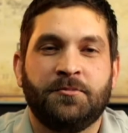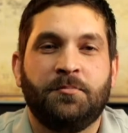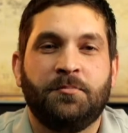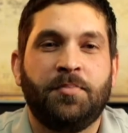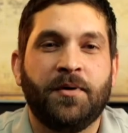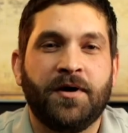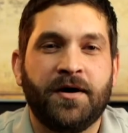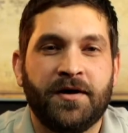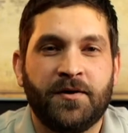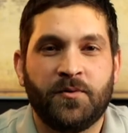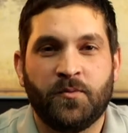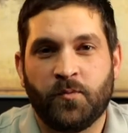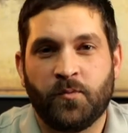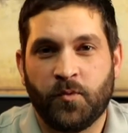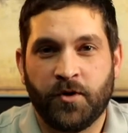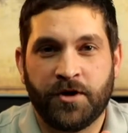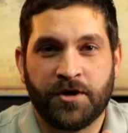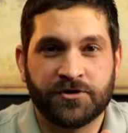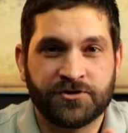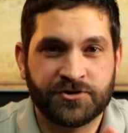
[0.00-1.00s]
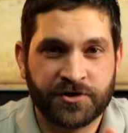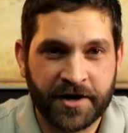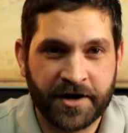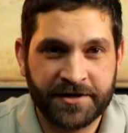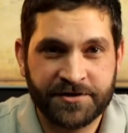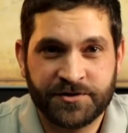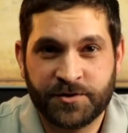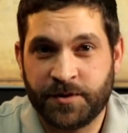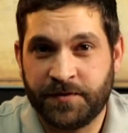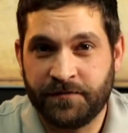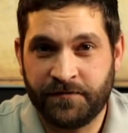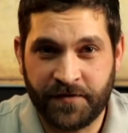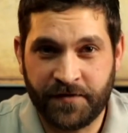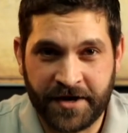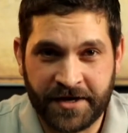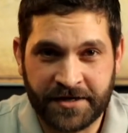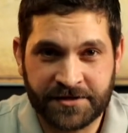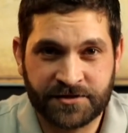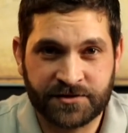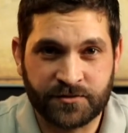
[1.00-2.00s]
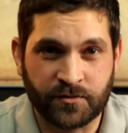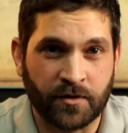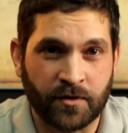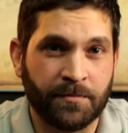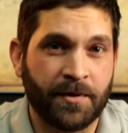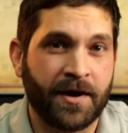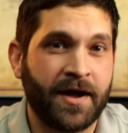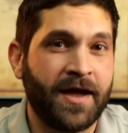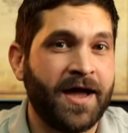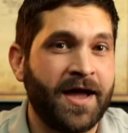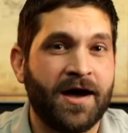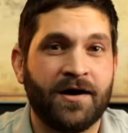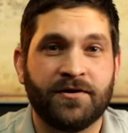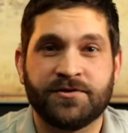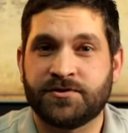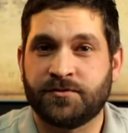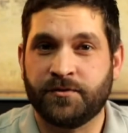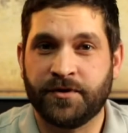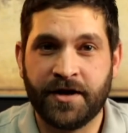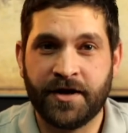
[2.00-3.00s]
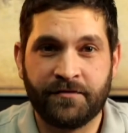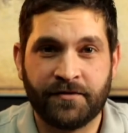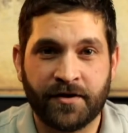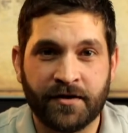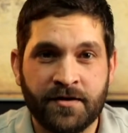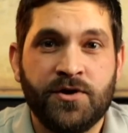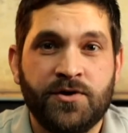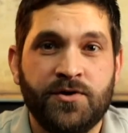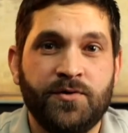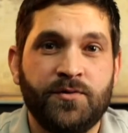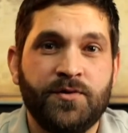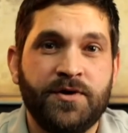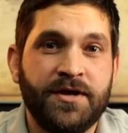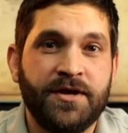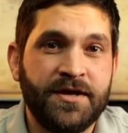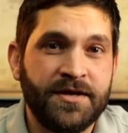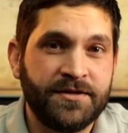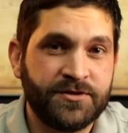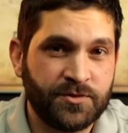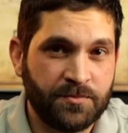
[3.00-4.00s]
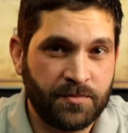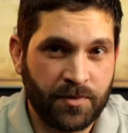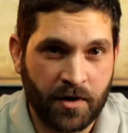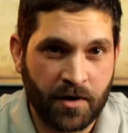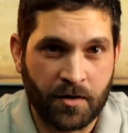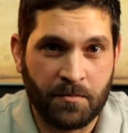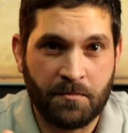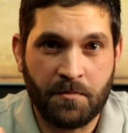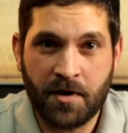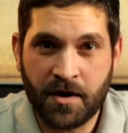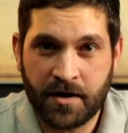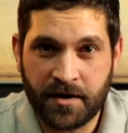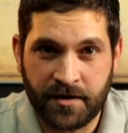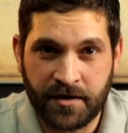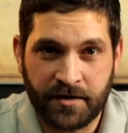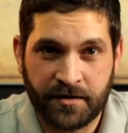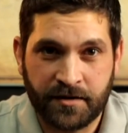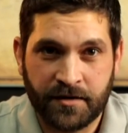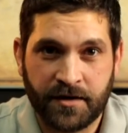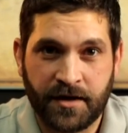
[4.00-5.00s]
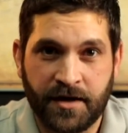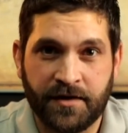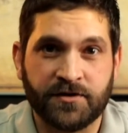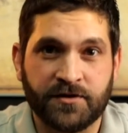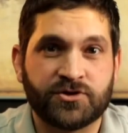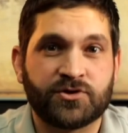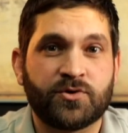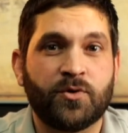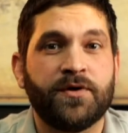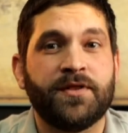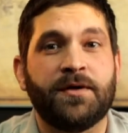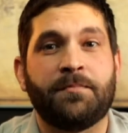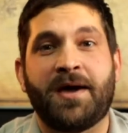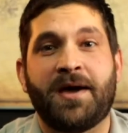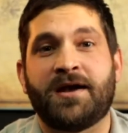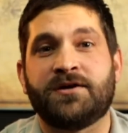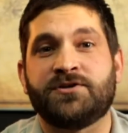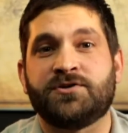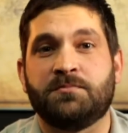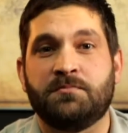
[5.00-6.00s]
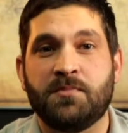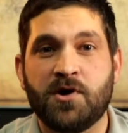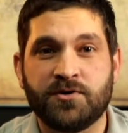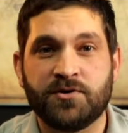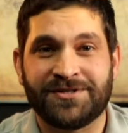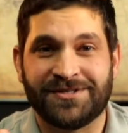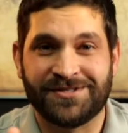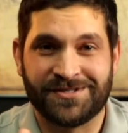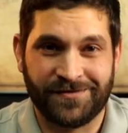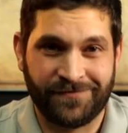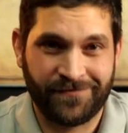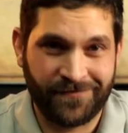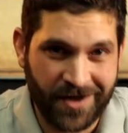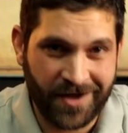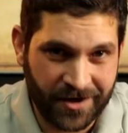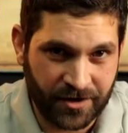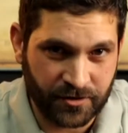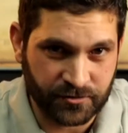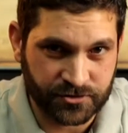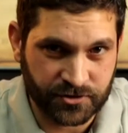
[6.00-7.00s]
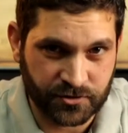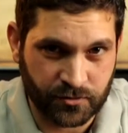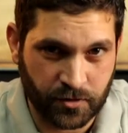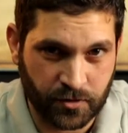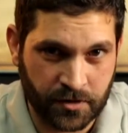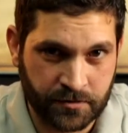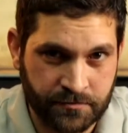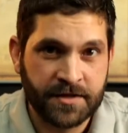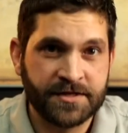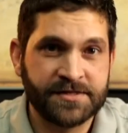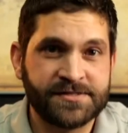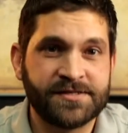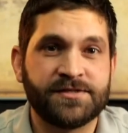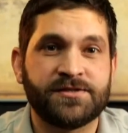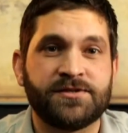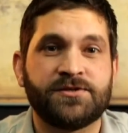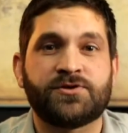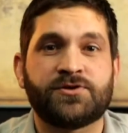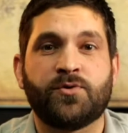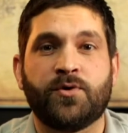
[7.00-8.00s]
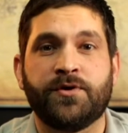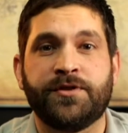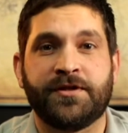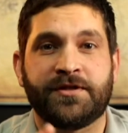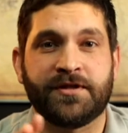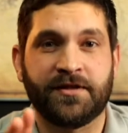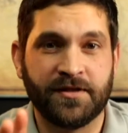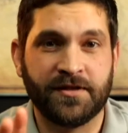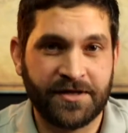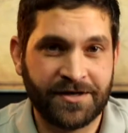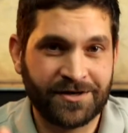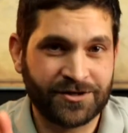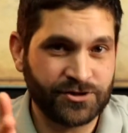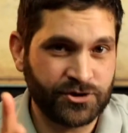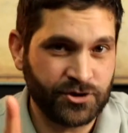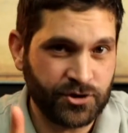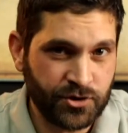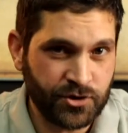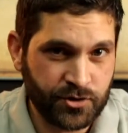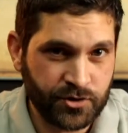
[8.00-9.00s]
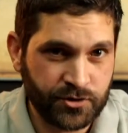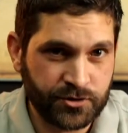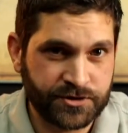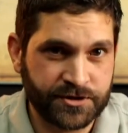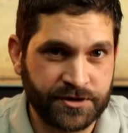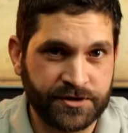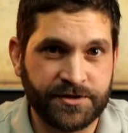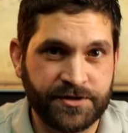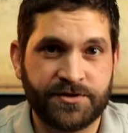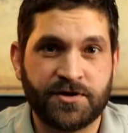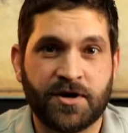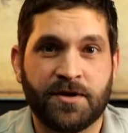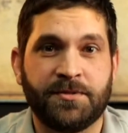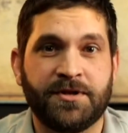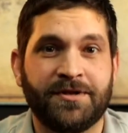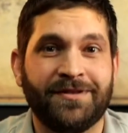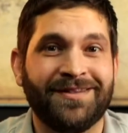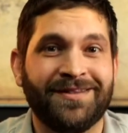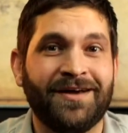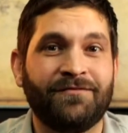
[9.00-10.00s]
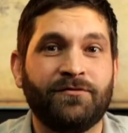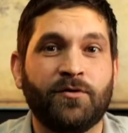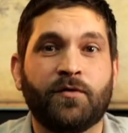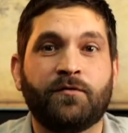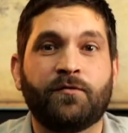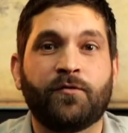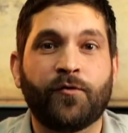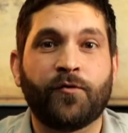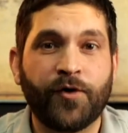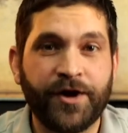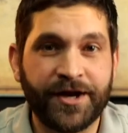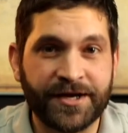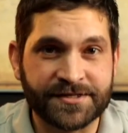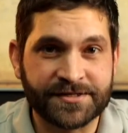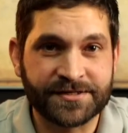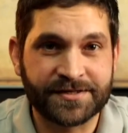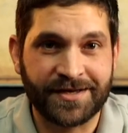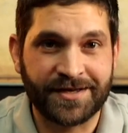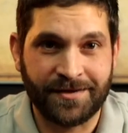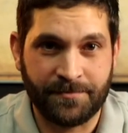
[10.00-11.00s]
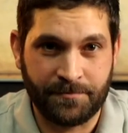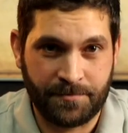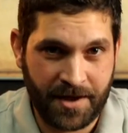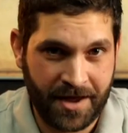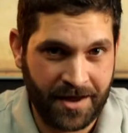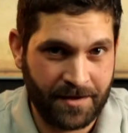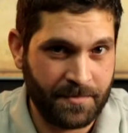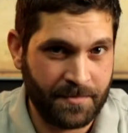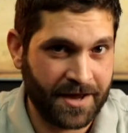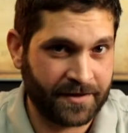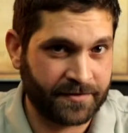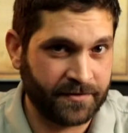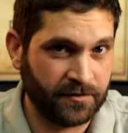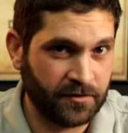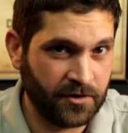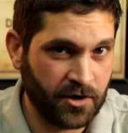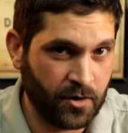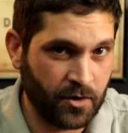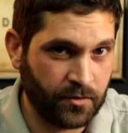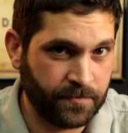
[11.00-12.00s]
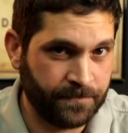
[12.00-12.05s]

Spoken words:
But when you're trying to invest or buy a house or whatever, you need to borrow money, and the score that matters the most is the FICO score. This is a score that the lenders use to determine the level of risk in paying back the loan,